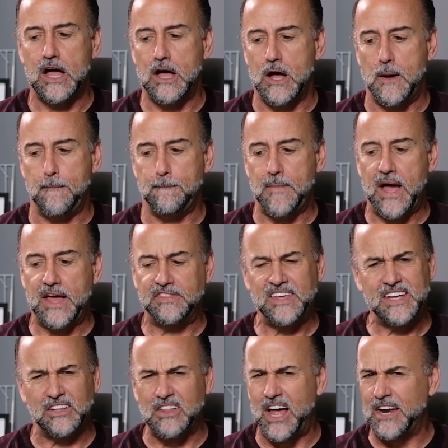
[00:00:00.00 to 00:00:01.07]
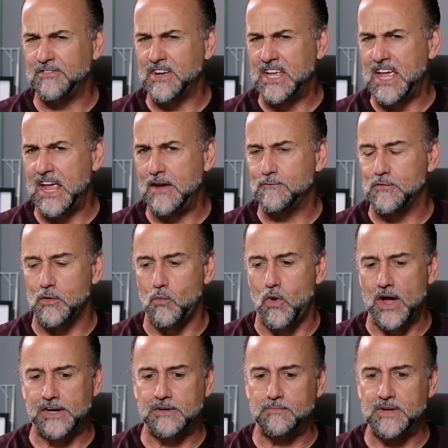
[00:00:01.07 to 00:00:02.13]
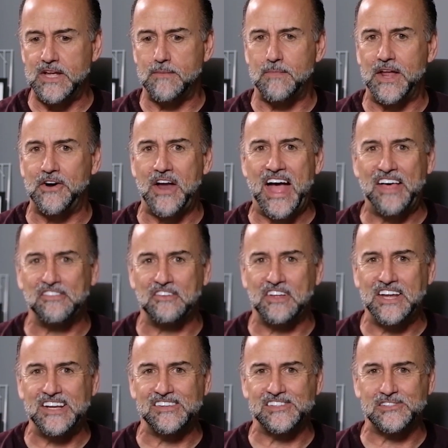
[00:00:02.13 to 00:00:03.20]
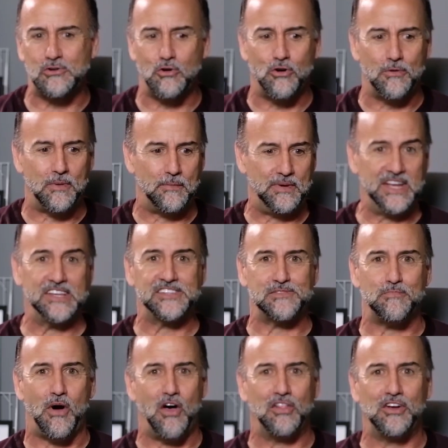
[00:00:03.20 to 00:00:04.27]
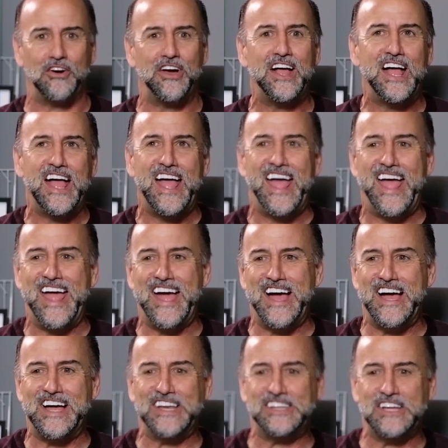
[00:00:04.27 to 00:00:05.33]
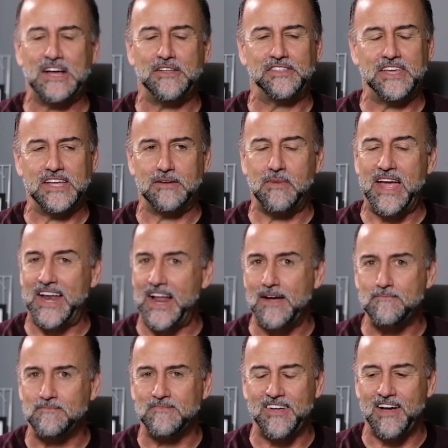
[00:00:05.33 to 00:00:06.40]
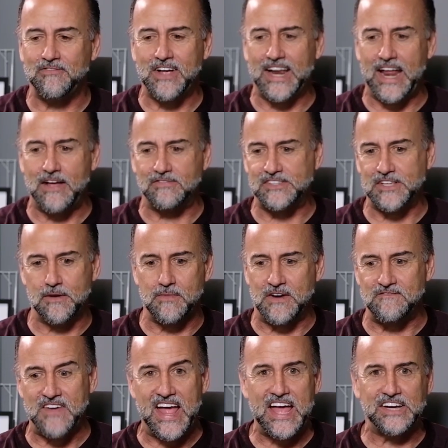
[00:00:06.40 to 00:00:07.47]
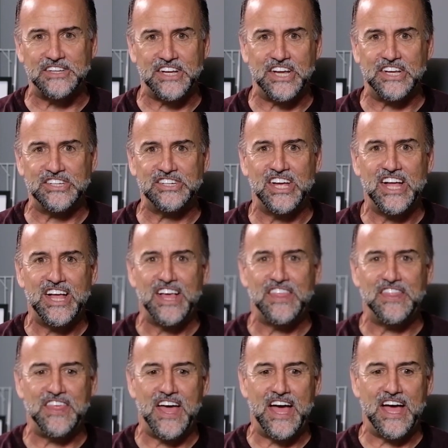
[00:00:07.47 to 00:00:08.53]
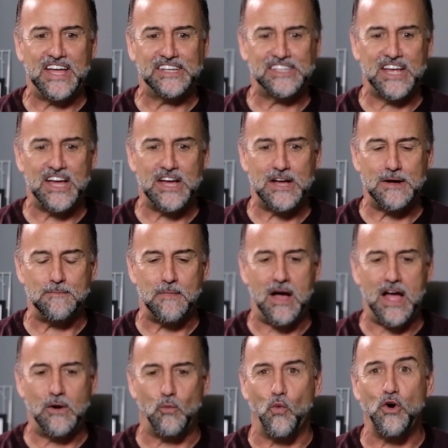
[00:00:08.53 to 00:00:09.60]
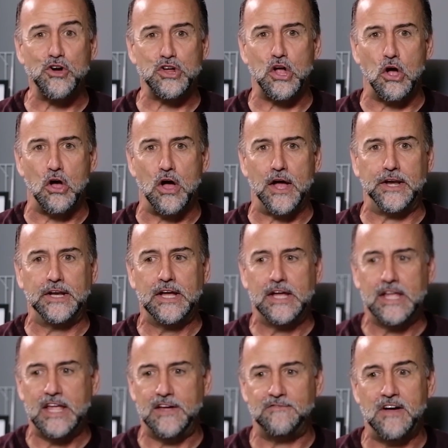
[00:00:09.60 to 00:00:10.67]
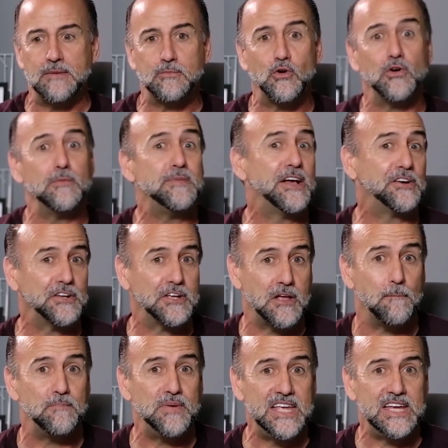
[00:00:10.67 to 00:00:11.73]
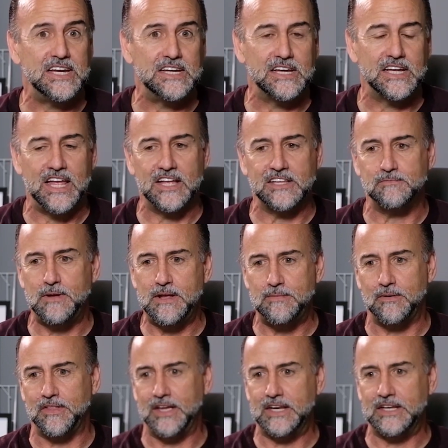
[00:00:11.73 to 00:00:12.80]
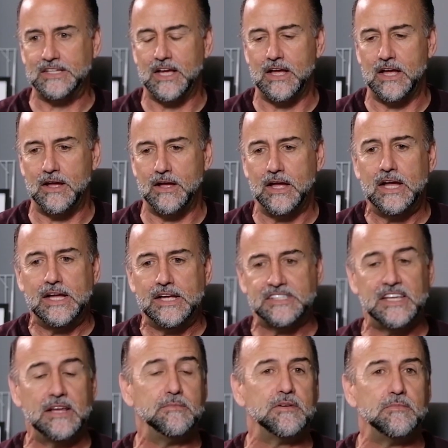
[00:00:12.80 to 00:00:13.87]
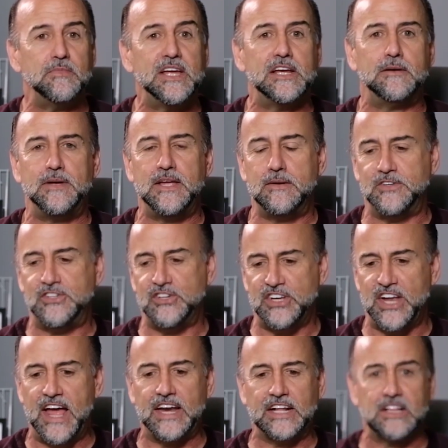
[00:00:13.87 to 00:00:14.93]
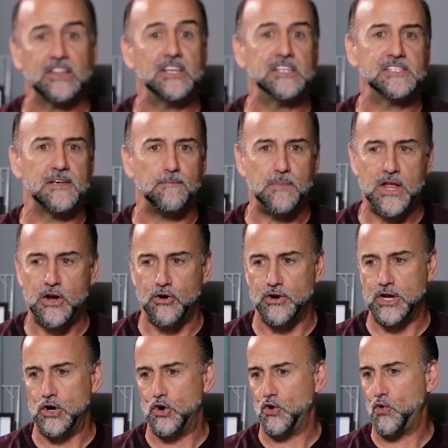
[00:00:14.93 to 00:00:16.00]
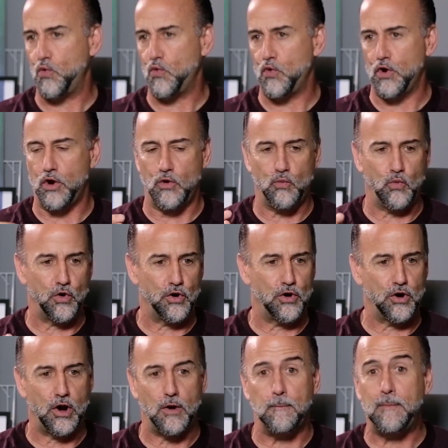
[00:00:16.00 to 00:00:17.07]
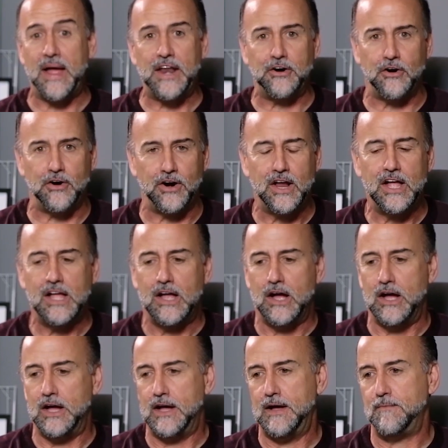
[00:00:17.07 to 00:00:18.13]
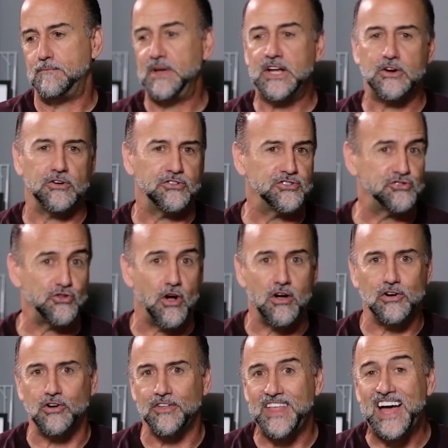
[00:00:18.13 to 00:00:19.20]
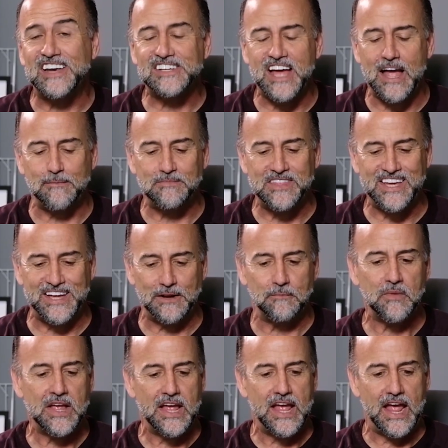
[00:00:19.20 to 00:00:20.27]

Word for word: Um, I think a lot of it came from wanting to be a better athlete in school, but being smaller. And I think, man, I've, I've got to have some advantage that um, I work on if I'm going to be able to compete against people that uh, seem to me to be genetically superior or were better, uh, bigger, stronger, that type thing.